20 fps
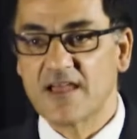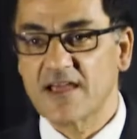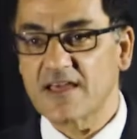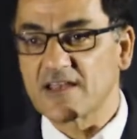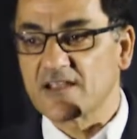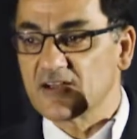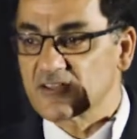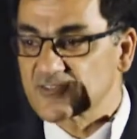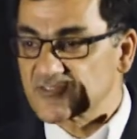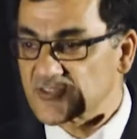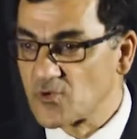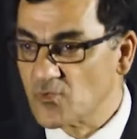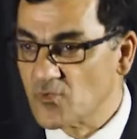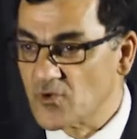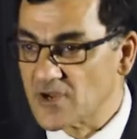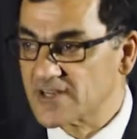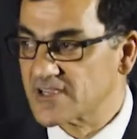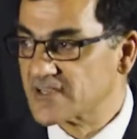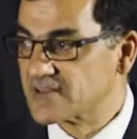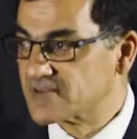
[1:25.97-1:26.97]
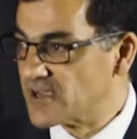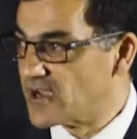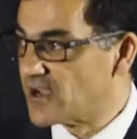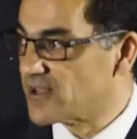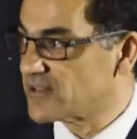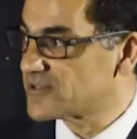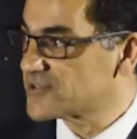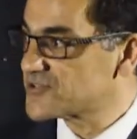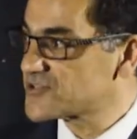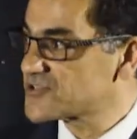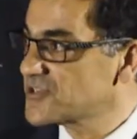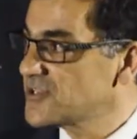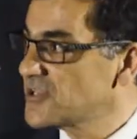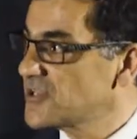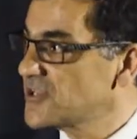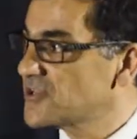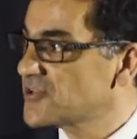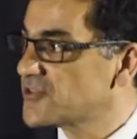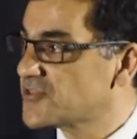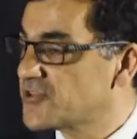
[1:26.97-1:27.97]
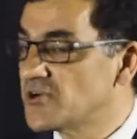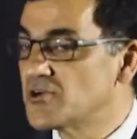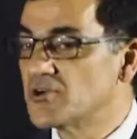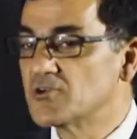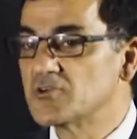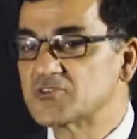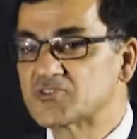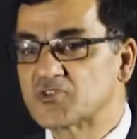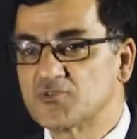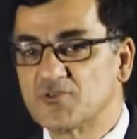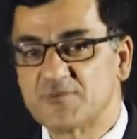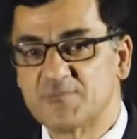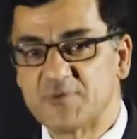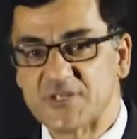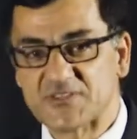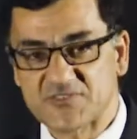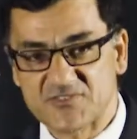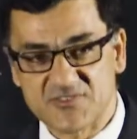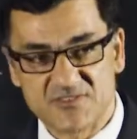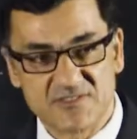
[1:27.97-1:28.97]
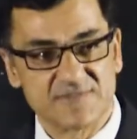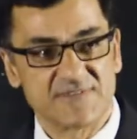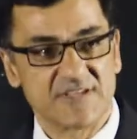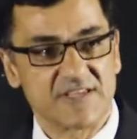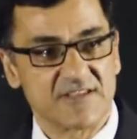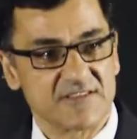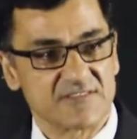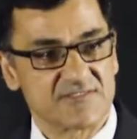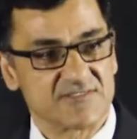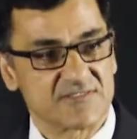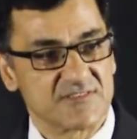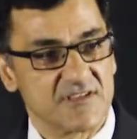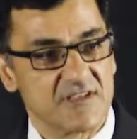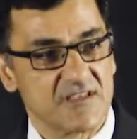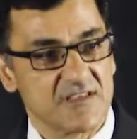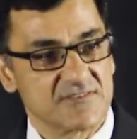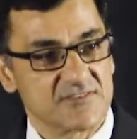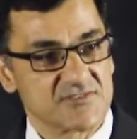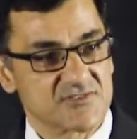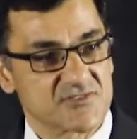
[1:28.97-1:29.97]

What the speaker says: and I also want to acknowledge those who have been serving us, the